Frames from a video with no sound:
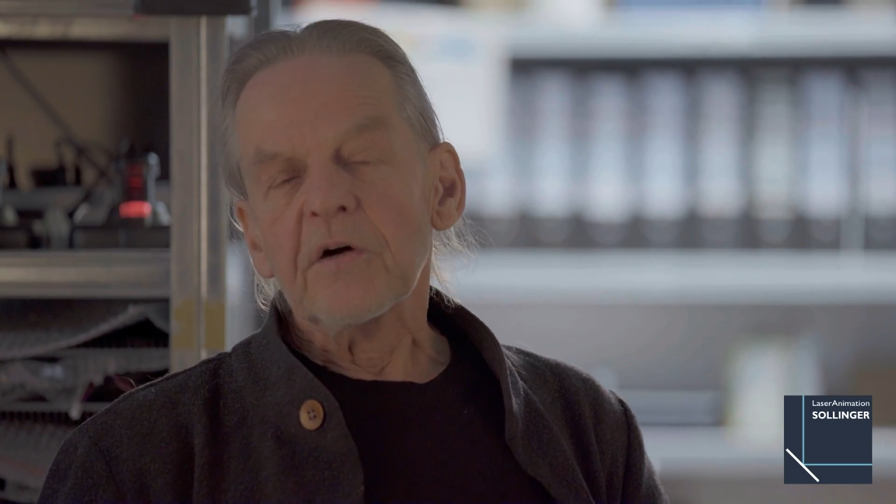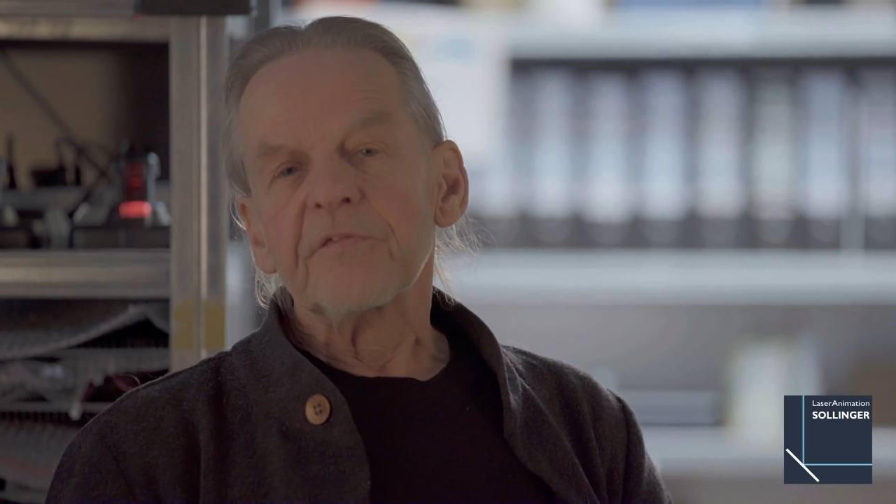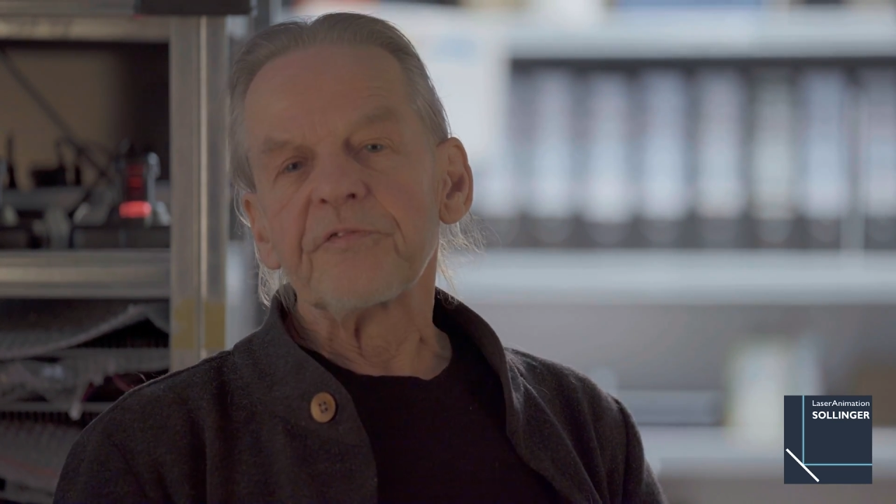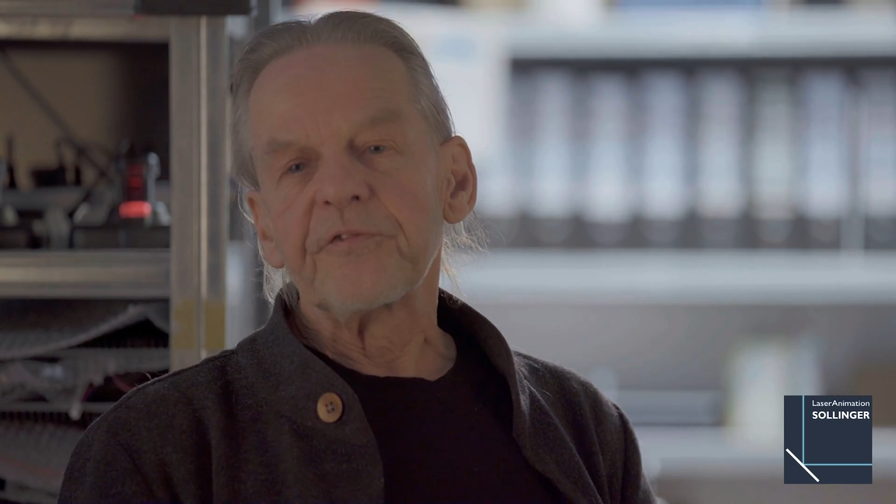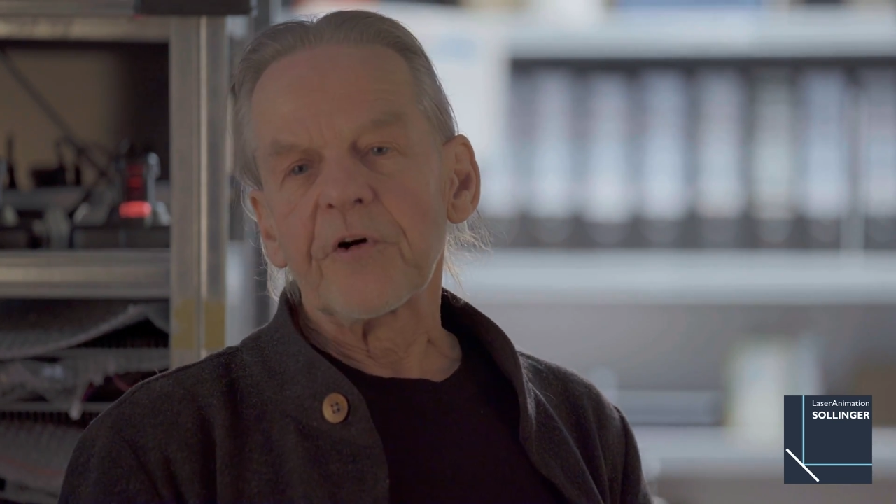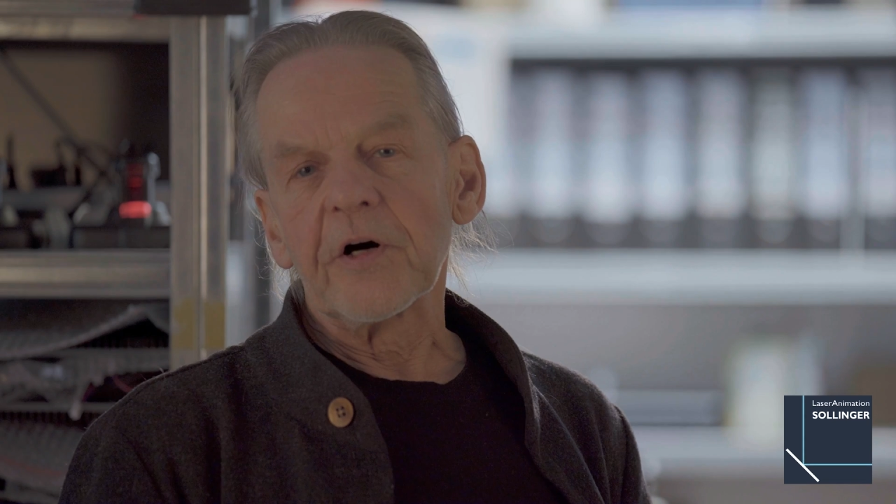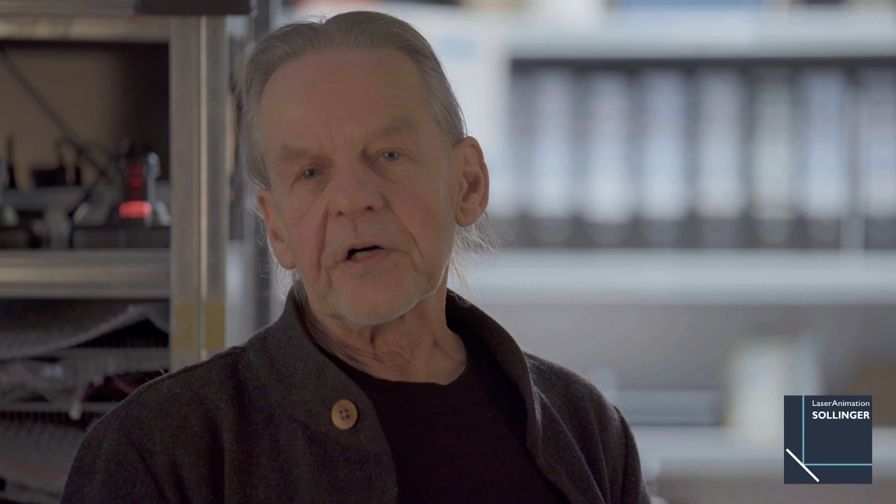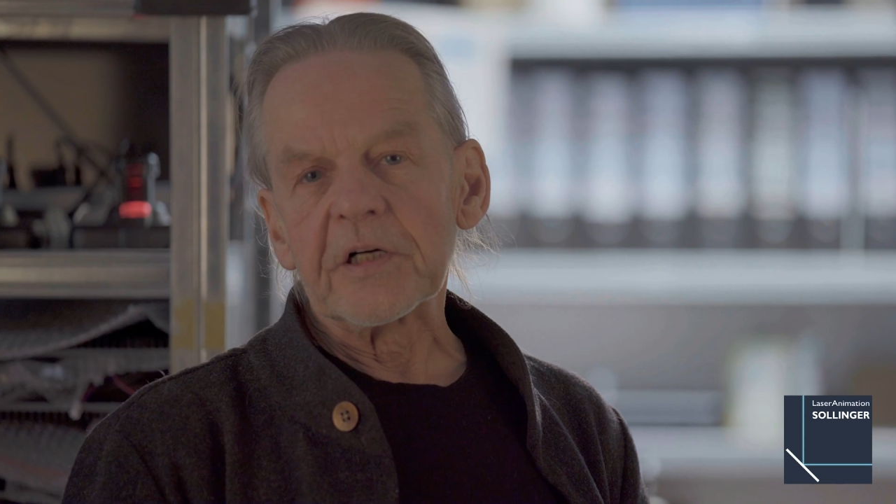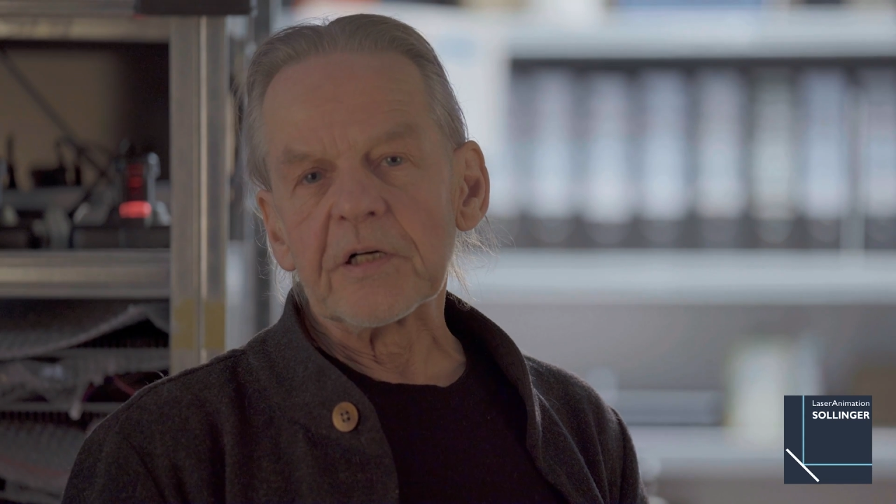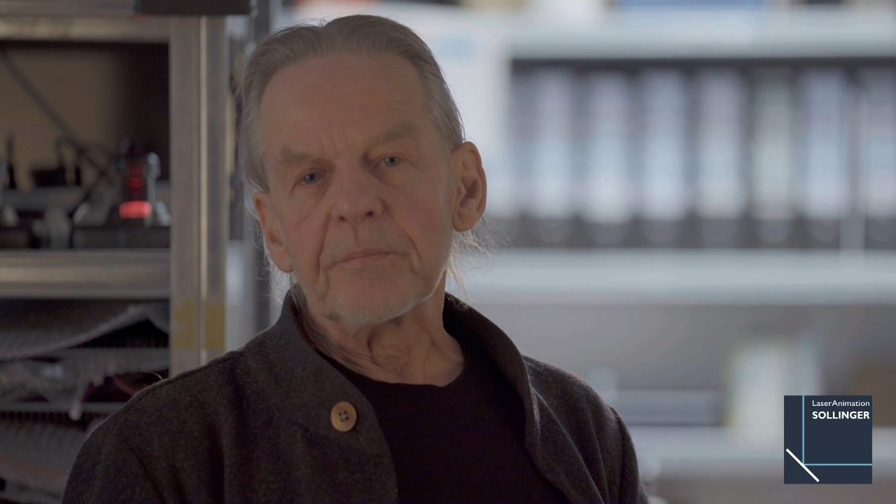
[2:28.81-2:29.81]

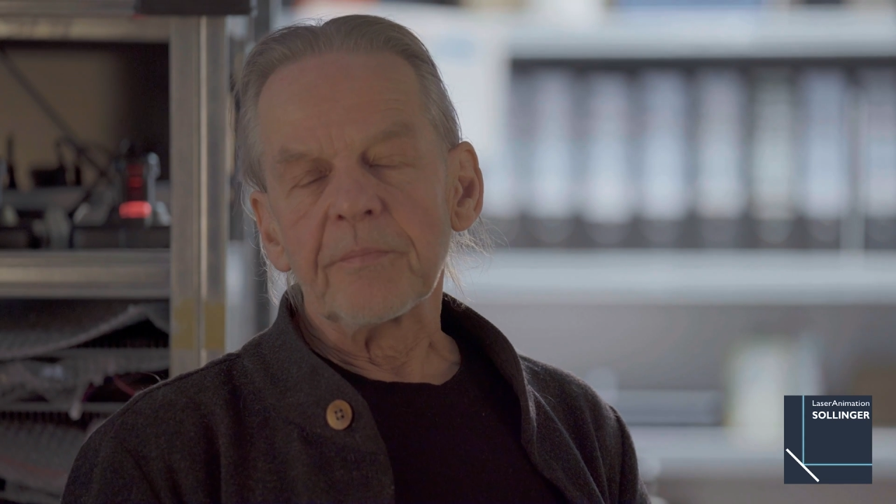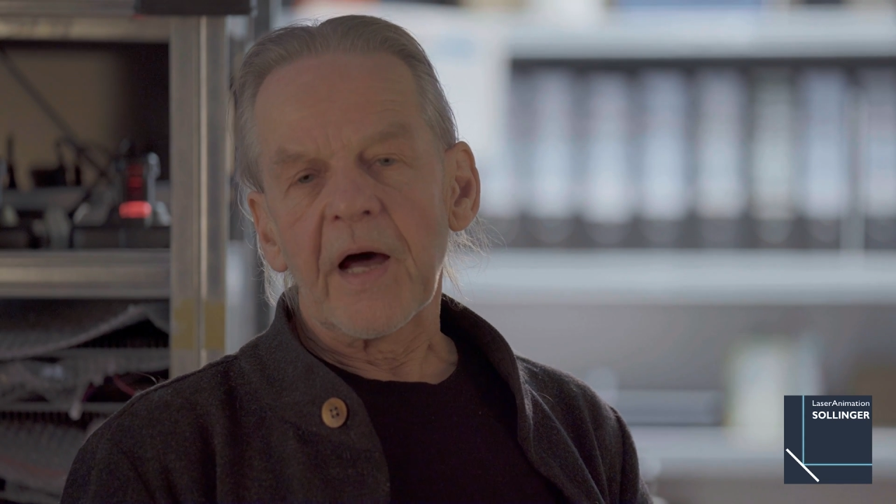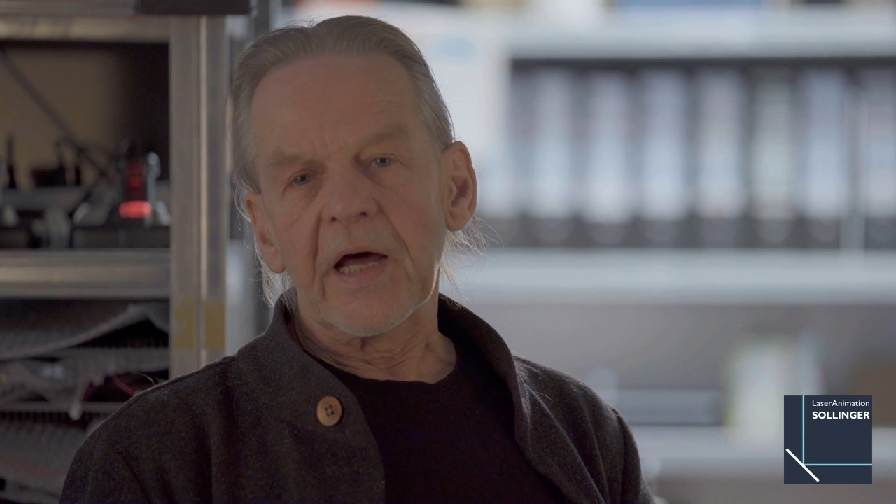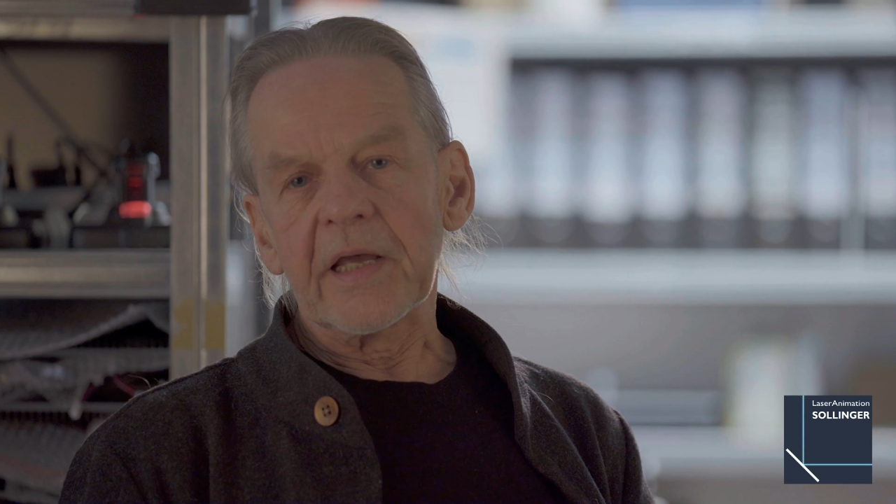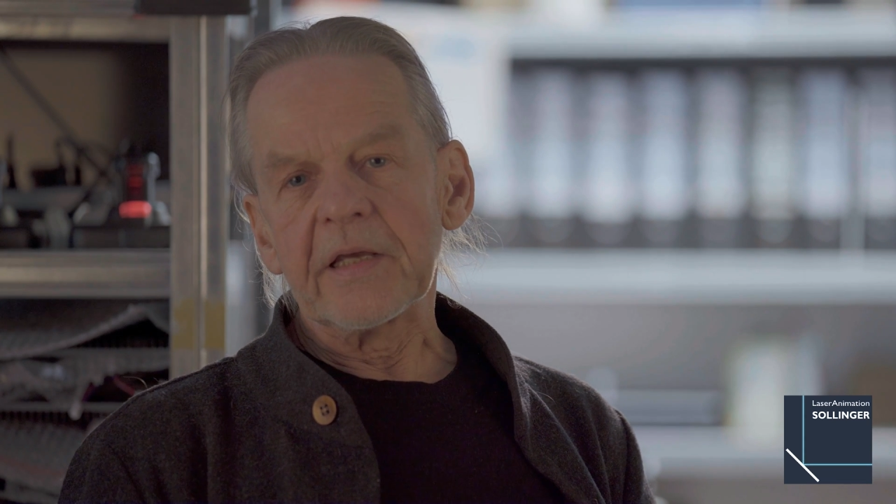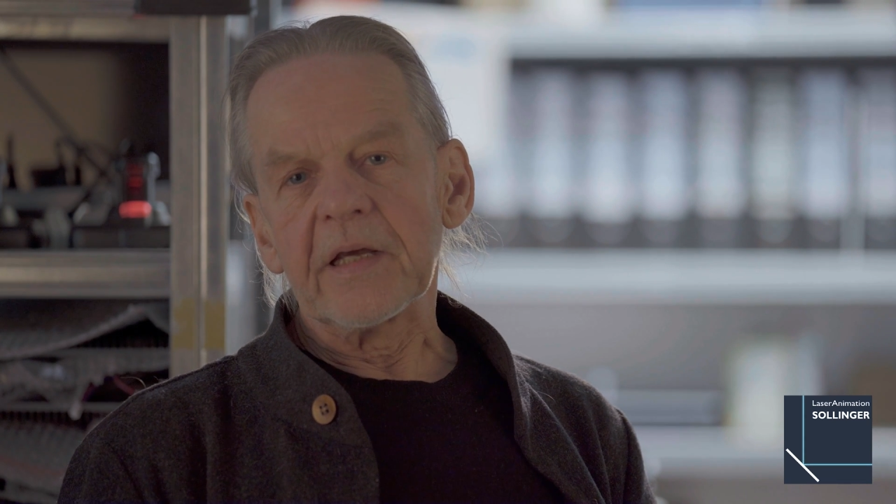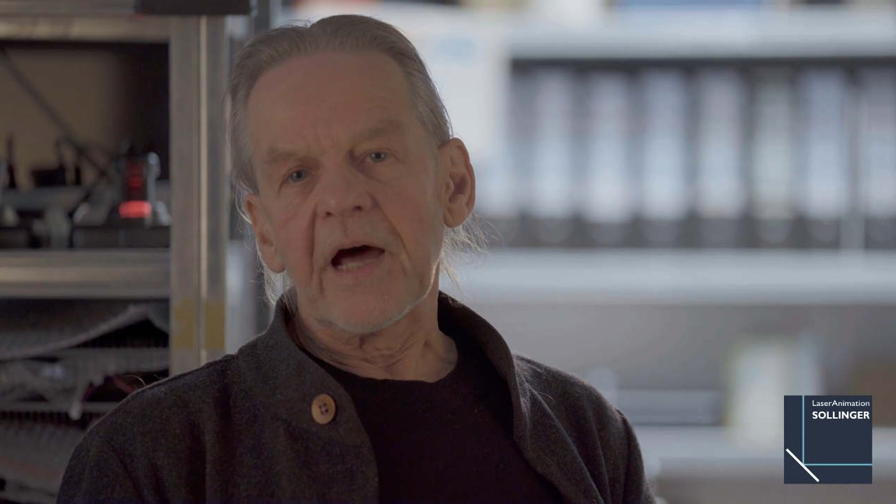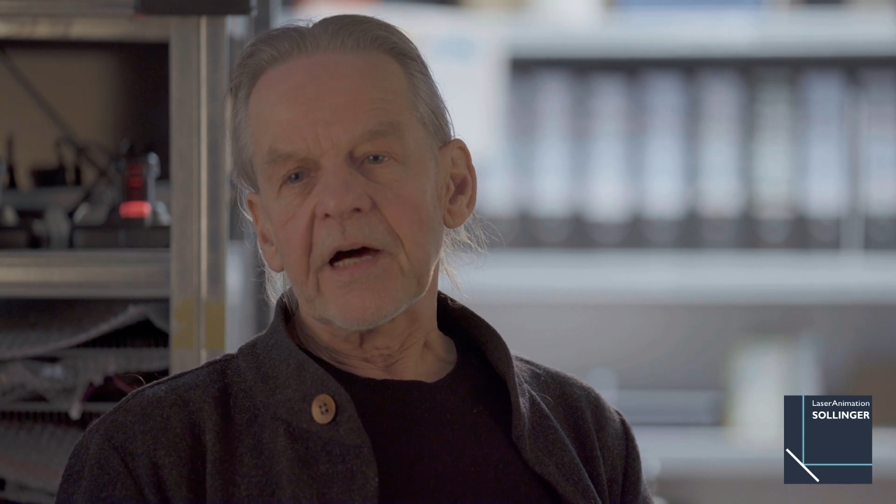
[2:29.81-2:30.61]
for my